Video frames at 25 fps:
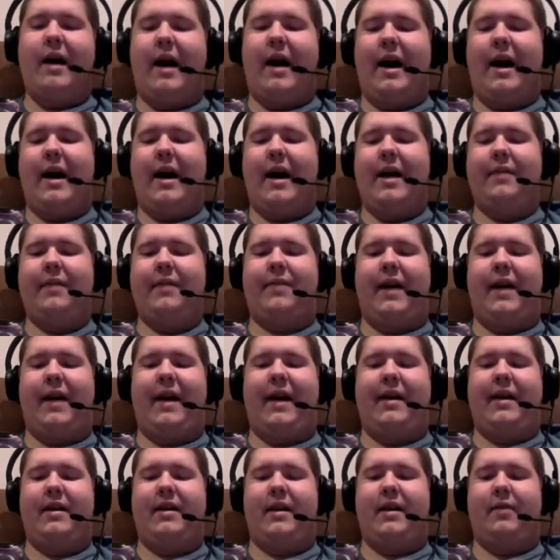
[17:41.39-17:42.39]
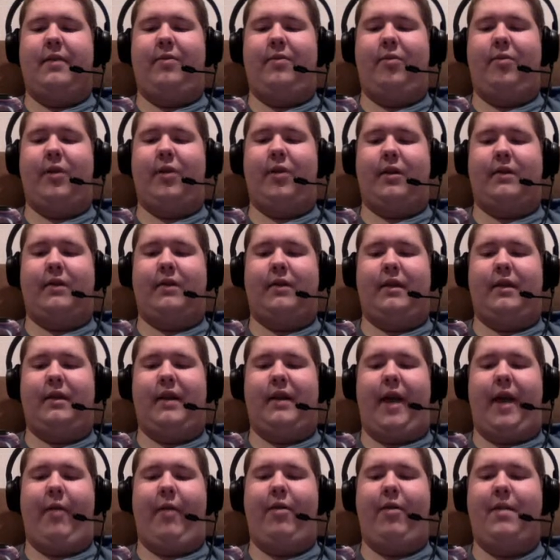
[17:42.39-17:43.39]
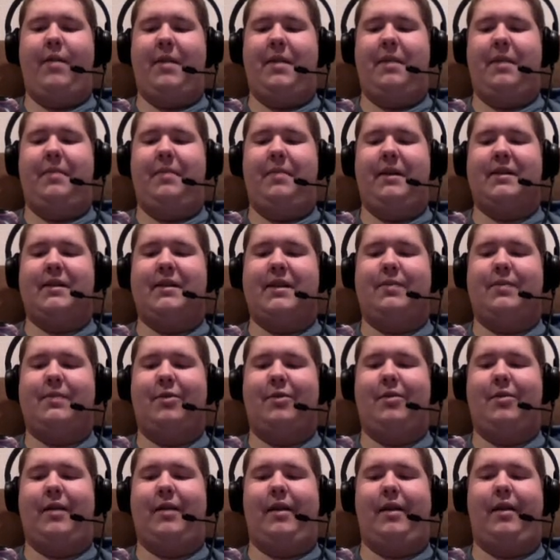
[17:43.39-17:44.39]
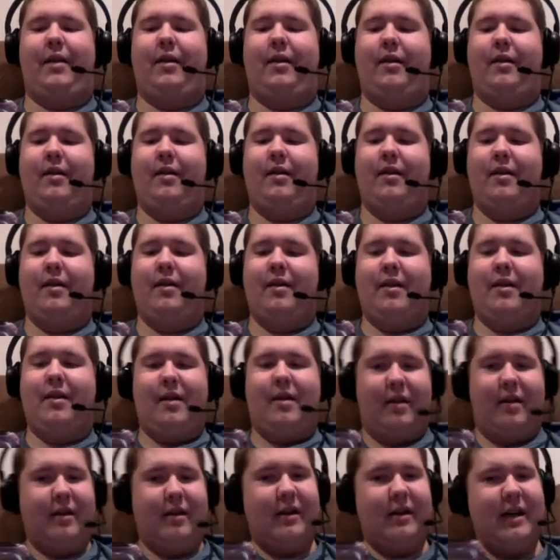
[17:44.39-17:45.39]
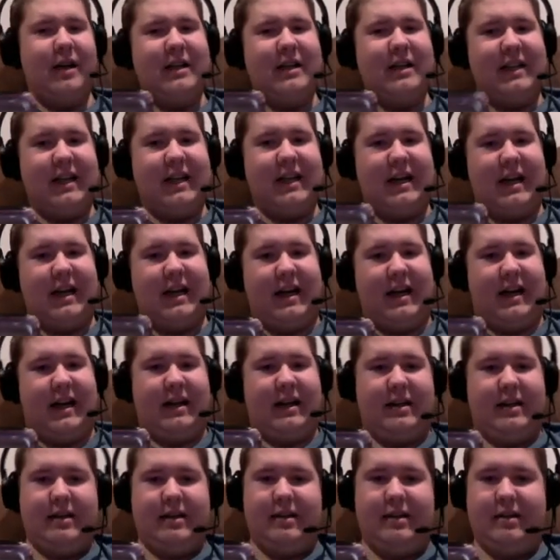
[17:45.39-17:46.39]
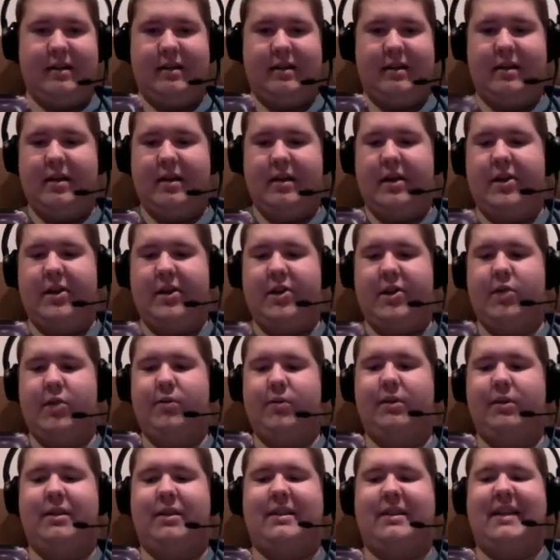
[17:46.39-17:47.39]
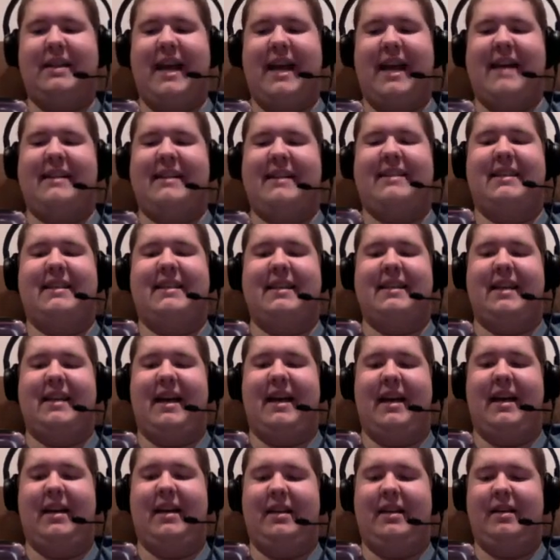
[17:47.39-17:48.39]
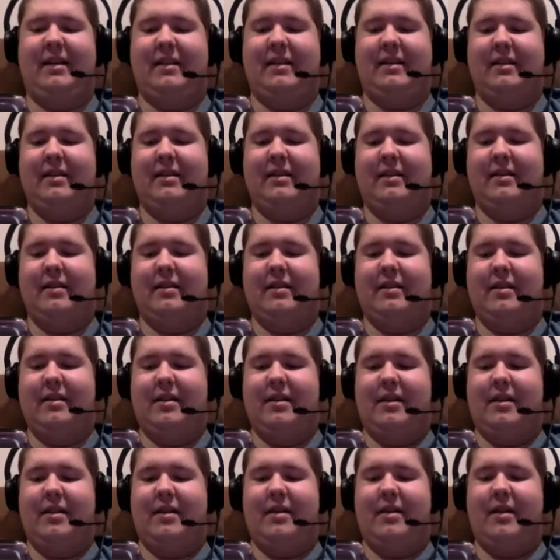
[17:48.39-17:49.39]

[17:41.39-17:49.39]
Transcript: I've had enough work for the day. What about a bit of sport, my lord? Ungod! Sidorian. You will dance in hell.